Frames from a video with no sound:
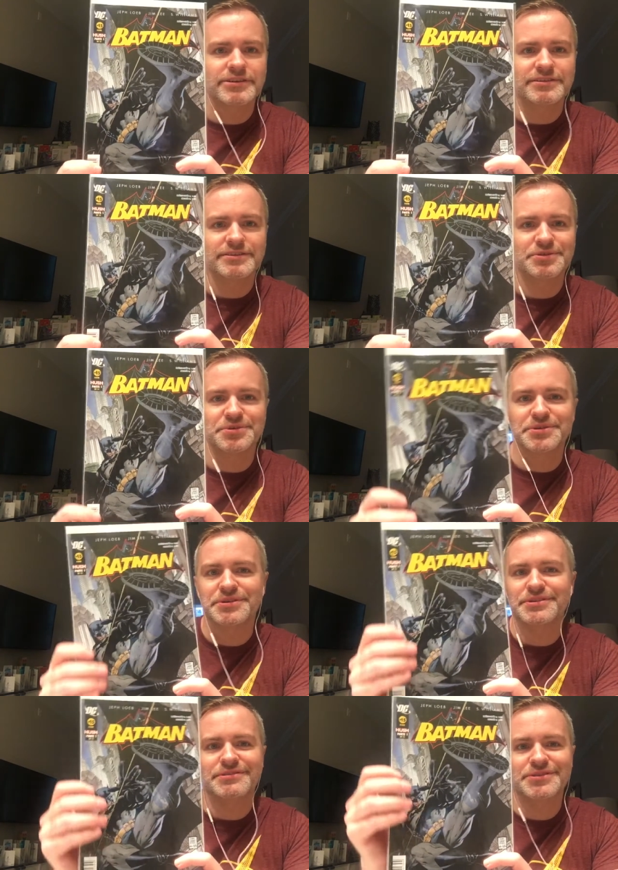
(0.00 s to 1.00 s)
Just a
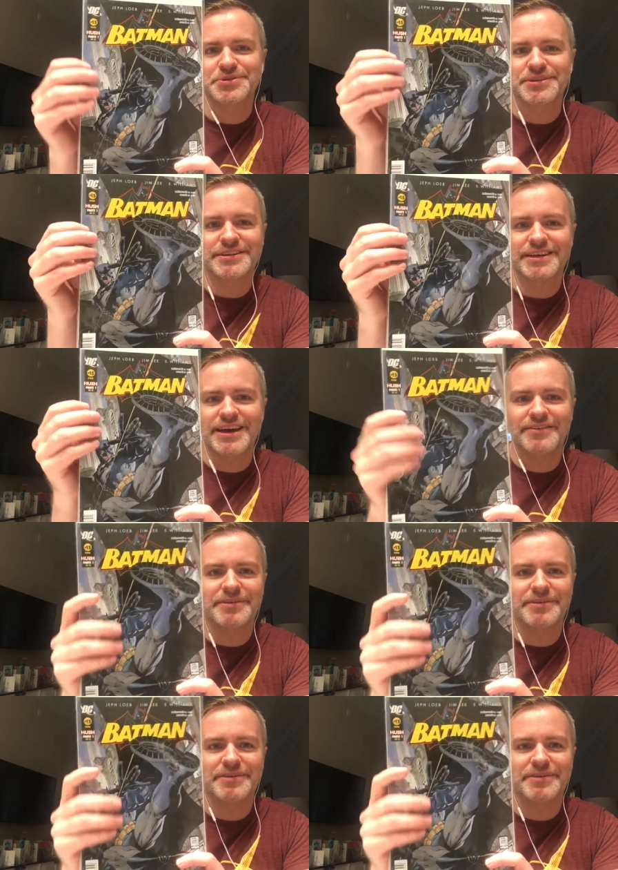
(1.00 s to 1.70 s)
cool thing to have.